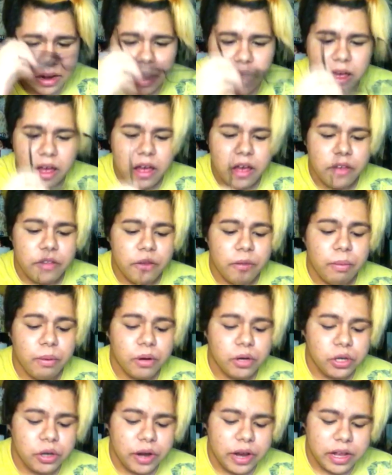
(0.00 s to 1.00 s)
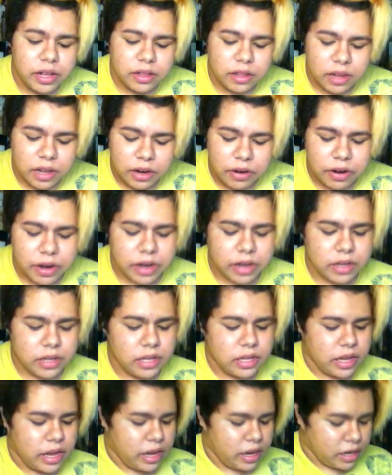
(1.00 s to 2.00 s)
they're portraying the lyrics,
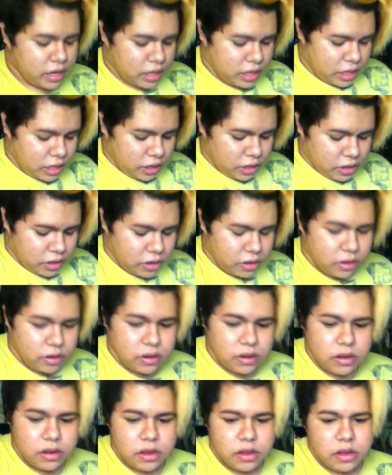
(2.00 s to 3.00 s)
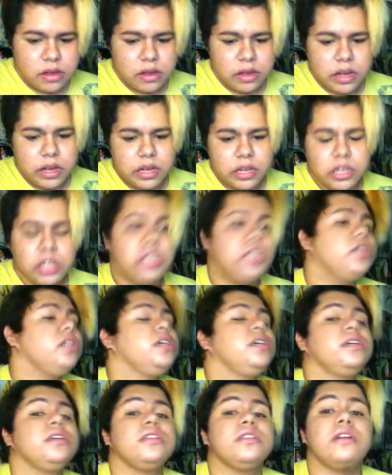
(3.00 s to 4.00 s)
and here, GD
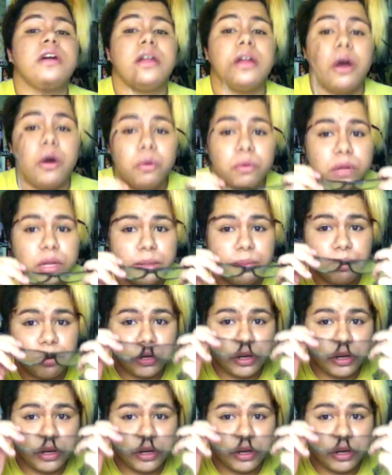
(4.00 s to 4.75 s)
is not only portraying the